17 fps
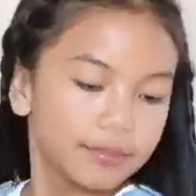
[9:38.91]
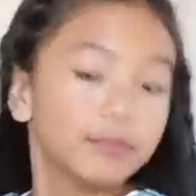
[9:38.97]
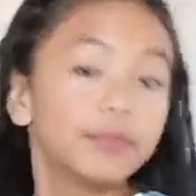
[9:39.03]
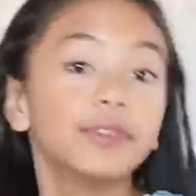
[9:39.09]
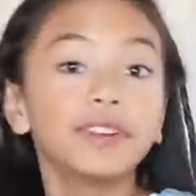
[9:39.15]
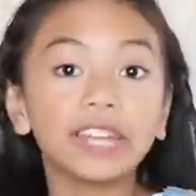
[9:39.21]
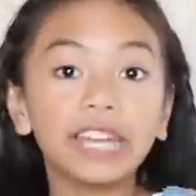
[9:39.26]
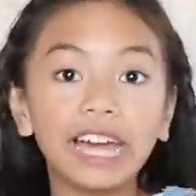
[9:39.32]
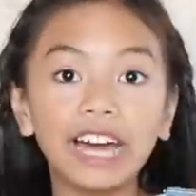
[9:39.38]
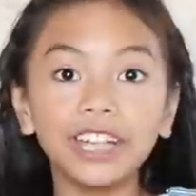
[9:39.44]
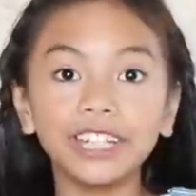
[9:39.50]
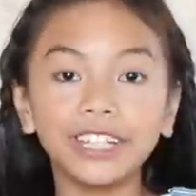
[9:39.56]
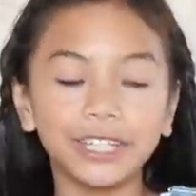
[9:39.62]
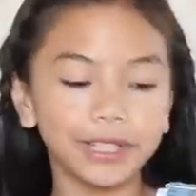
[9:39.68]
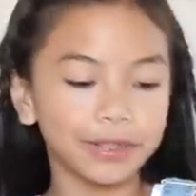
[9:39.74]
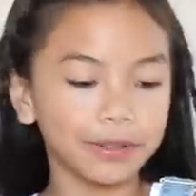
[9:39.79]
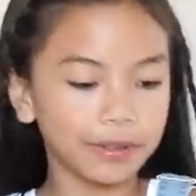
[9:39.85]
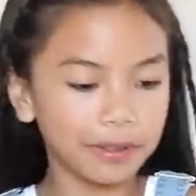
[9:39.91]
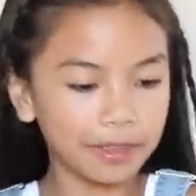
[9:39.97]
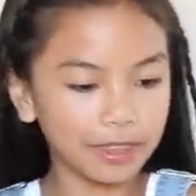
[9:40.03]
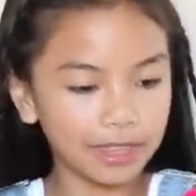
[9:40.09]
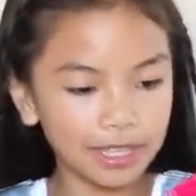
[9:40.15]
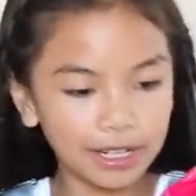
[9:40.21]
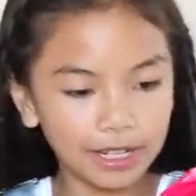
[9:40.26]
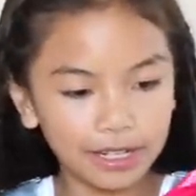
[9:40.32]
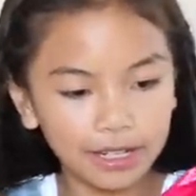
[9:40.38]
Moving on to
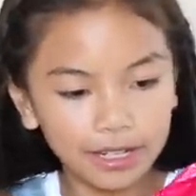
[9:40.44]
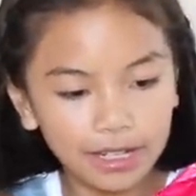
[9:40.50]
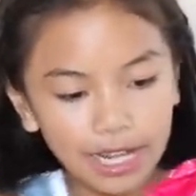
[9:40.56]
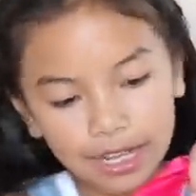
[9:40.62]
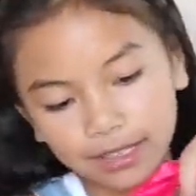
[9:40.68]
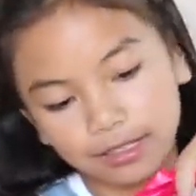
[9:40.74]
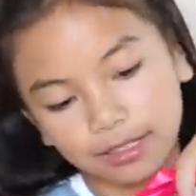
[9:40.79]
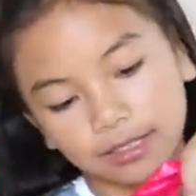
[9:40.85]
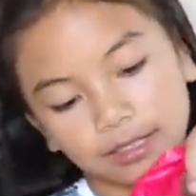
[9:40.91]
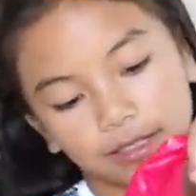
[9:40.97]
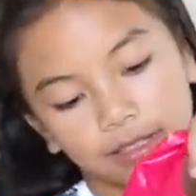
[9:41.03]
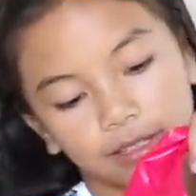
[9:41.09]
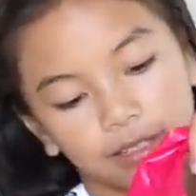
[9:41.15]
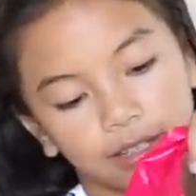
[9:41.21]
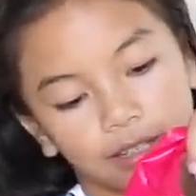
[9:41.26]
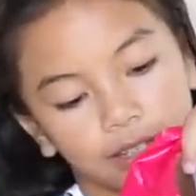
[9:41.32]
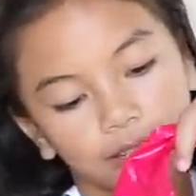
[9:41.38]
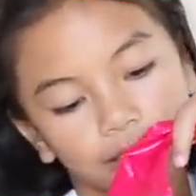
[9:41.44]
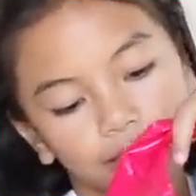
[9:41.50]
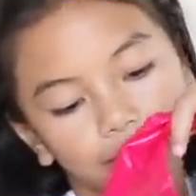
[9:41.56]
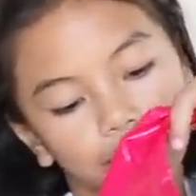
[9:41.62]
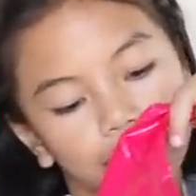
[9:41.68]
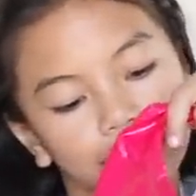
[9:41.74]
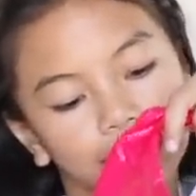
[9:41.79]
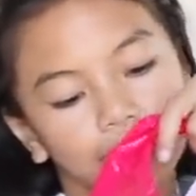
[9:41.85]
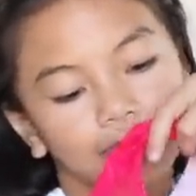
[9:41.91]
the next
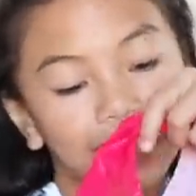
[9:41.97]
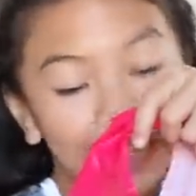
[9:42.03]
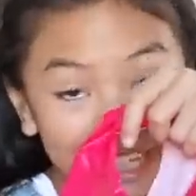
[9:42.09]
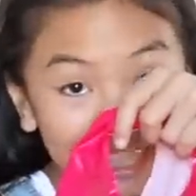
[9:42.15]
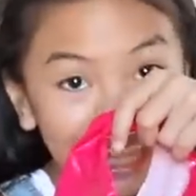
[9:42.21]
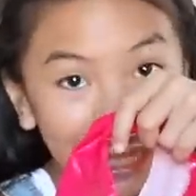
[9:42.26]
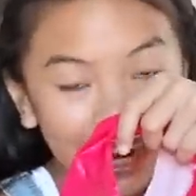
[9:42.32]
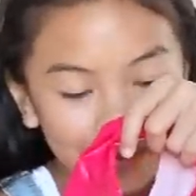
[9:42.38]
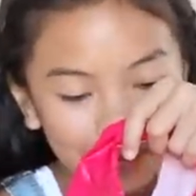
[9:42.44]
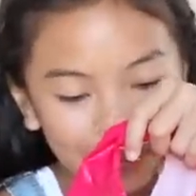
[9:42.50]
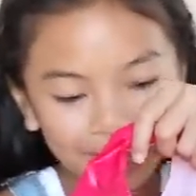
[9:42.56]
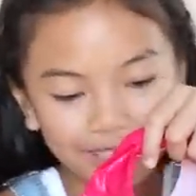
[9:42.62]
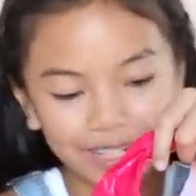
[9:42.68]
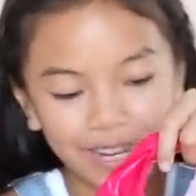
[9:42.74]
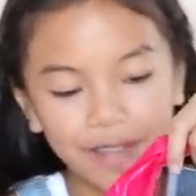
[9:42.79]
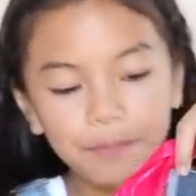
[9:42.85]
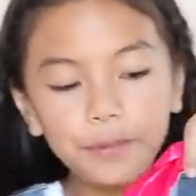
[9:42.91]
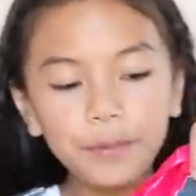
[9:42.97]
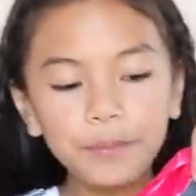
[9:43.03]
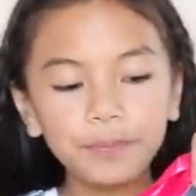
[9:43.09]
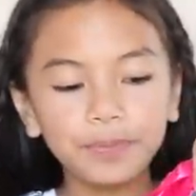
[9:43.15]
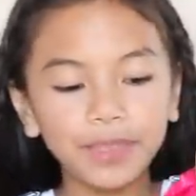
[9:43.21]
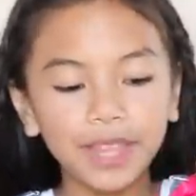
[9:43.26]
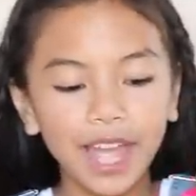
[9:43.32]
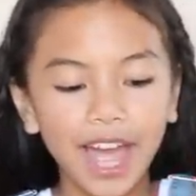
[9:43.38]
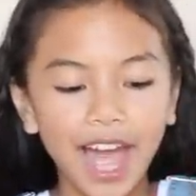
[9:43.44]
thing that I picked up.
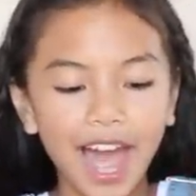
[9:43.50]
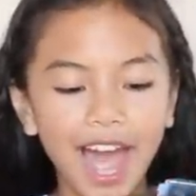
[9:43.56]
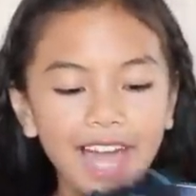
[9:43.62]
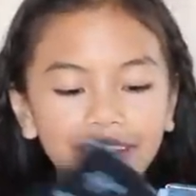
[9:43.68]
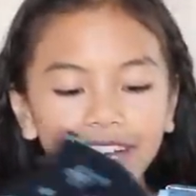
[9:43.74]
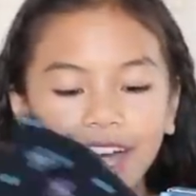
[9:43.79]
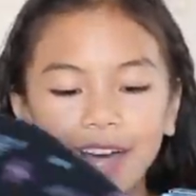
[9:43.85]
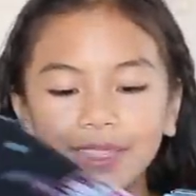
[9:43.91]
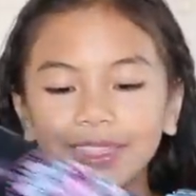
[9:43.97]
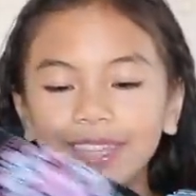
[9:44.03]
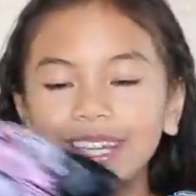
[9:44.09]
I got